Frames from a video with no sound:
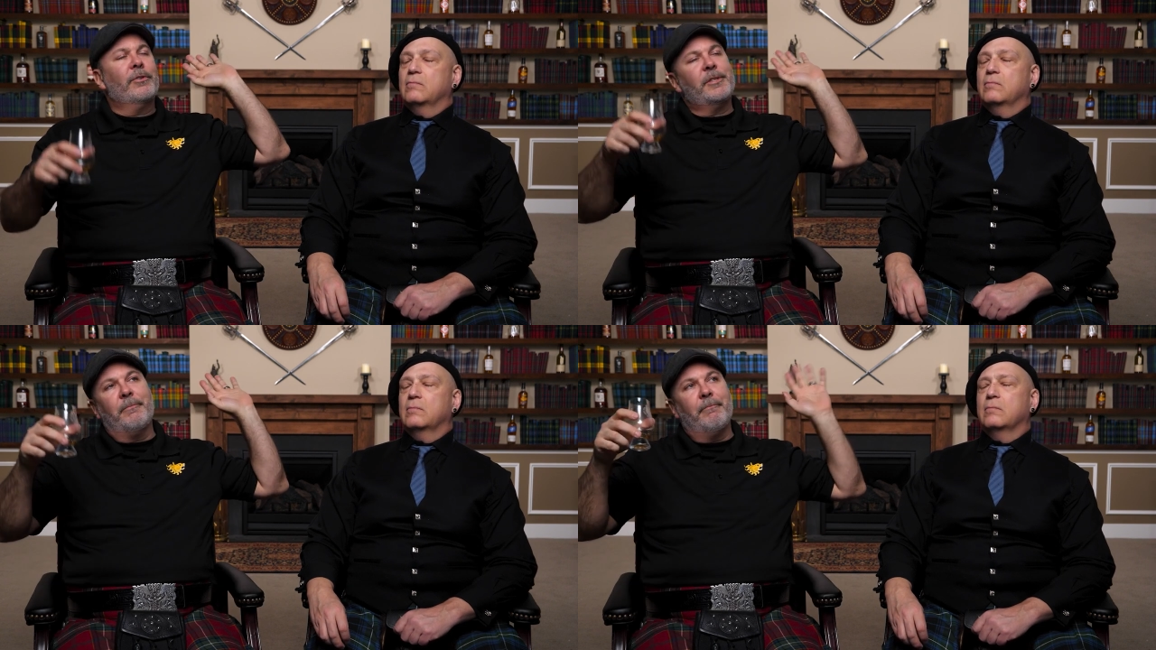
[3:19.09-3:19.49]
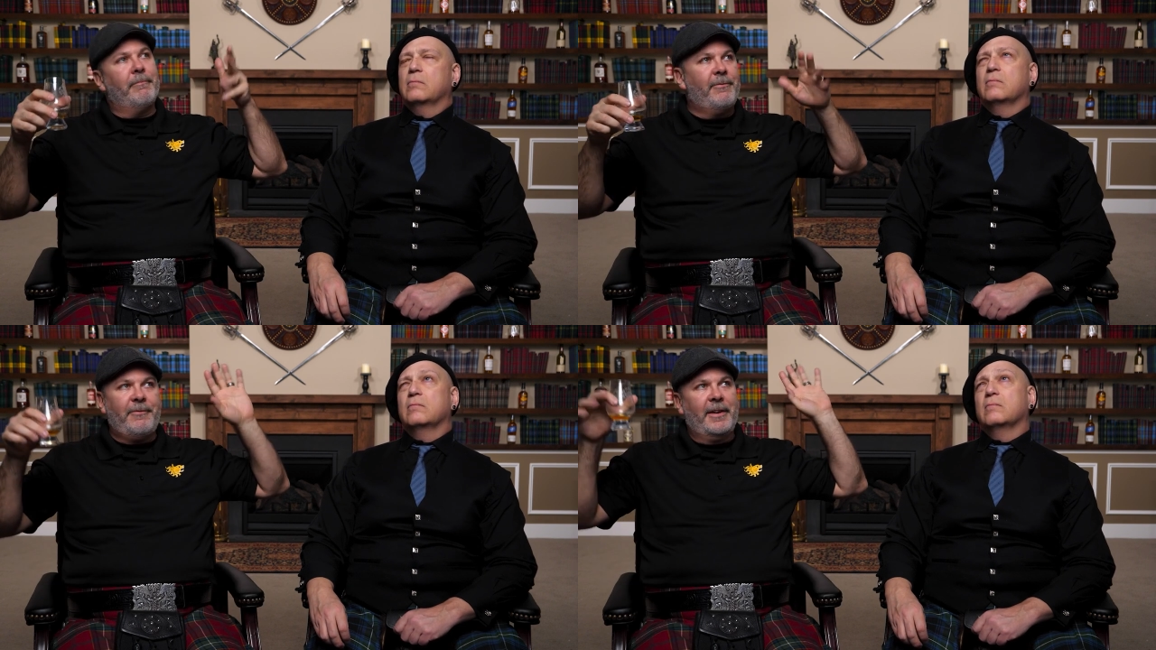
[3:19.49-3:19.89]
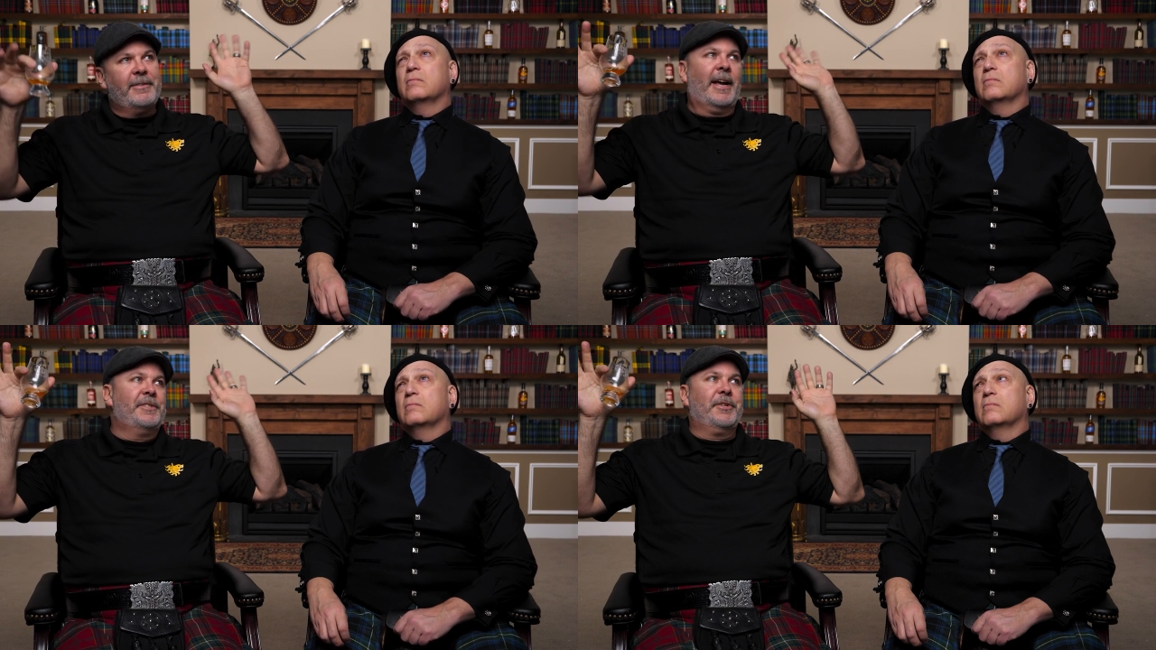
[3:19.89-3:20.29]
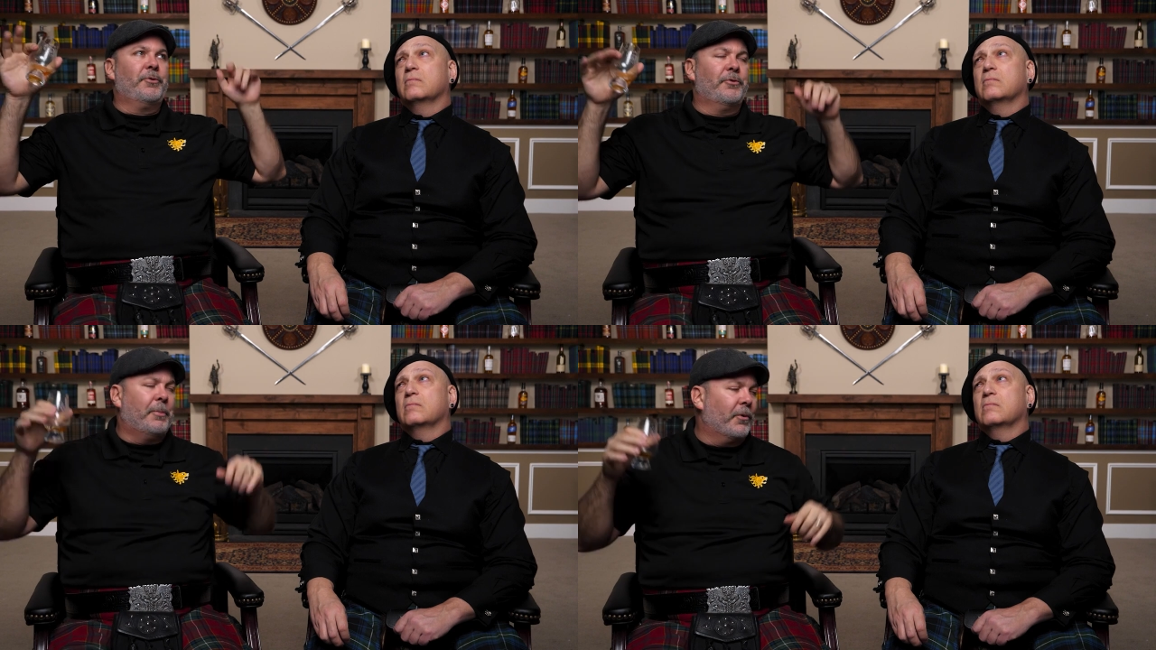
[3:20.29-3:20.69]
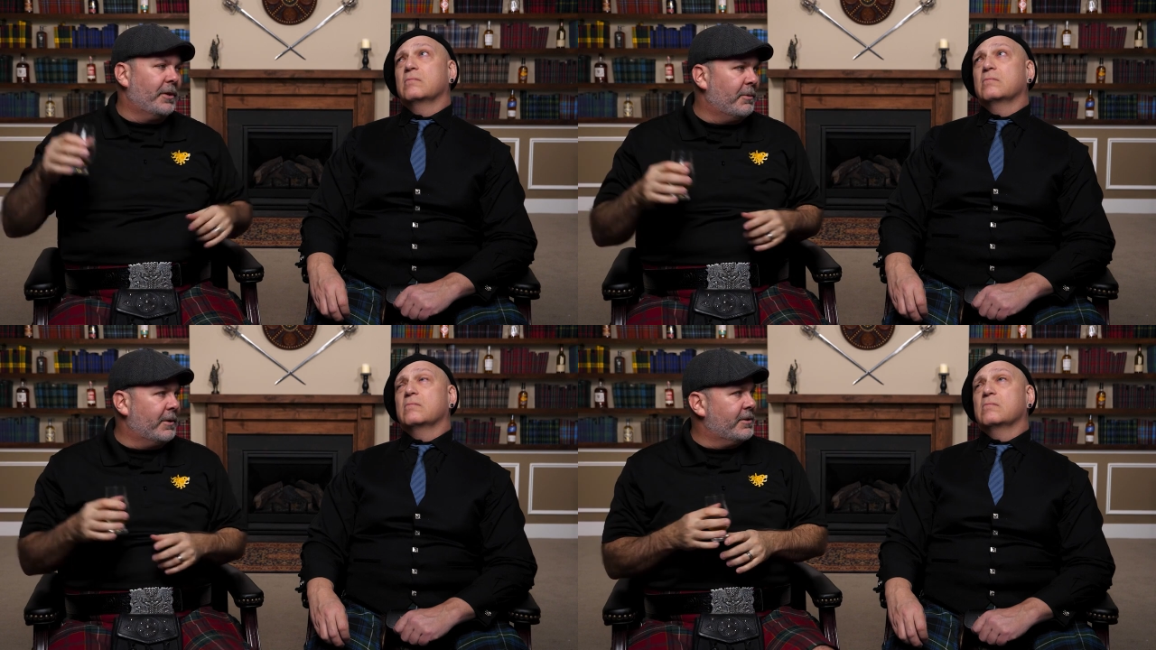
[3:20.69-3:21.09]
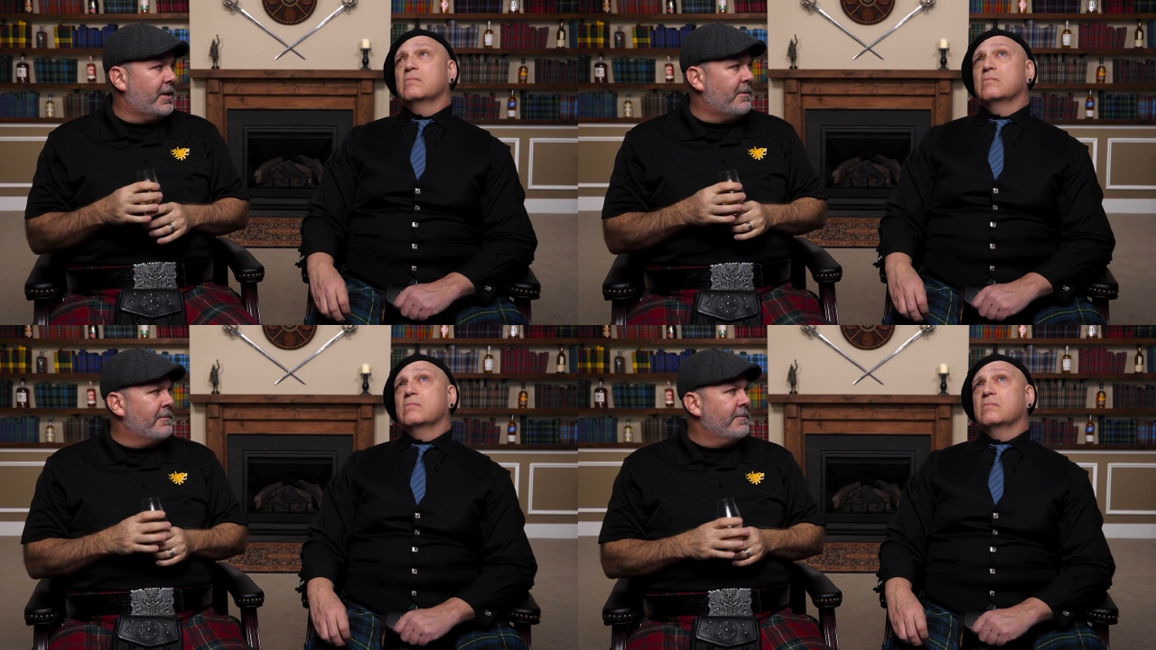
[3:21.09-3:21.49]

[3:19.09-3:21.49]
Speaker 1: some fantastical sporran you want to see.